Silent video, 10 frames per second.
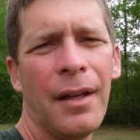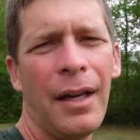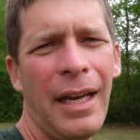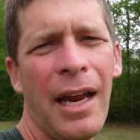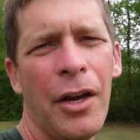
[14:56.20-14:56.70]

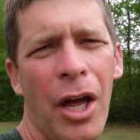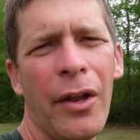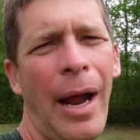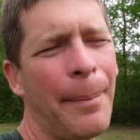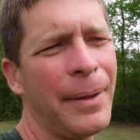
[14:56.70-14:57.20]
Again,
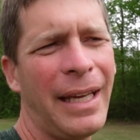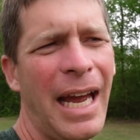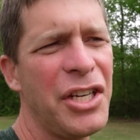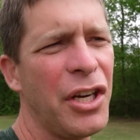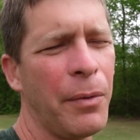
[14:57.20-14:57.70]
another
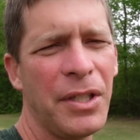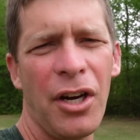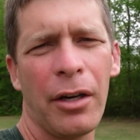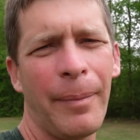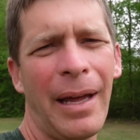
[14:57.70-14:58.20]
application, we
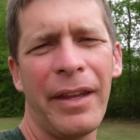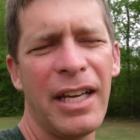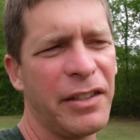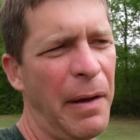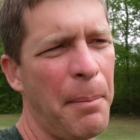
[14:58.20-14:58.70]
talked about
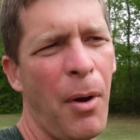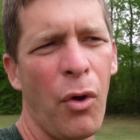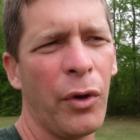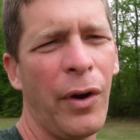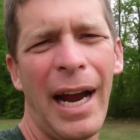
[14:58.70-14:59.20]
this, if I
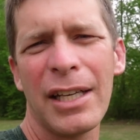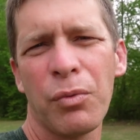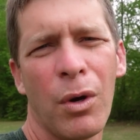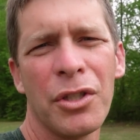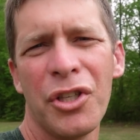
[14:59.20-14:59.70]
mow the grass
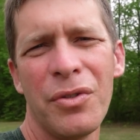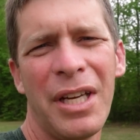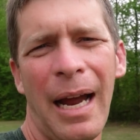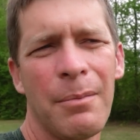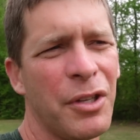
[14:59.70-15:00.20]
one or two
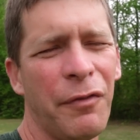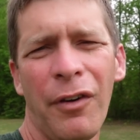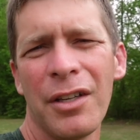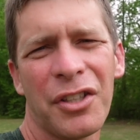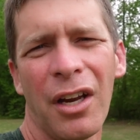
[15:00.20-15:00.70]
times, the
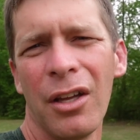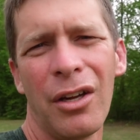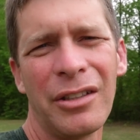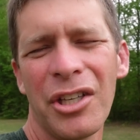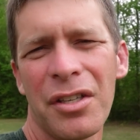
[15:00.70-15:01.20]
front's gonna
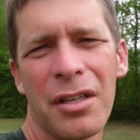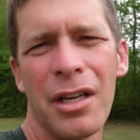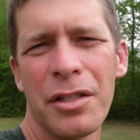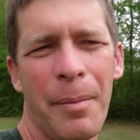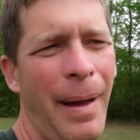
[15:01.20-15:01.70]
look just as
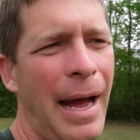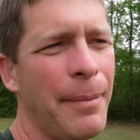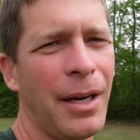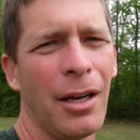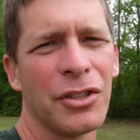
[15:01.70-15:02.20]
good as the back
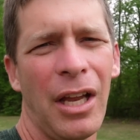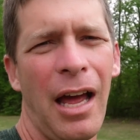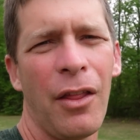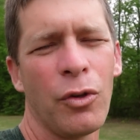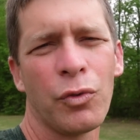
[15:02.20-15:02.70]
because a
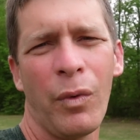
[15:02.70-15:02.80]
lot of those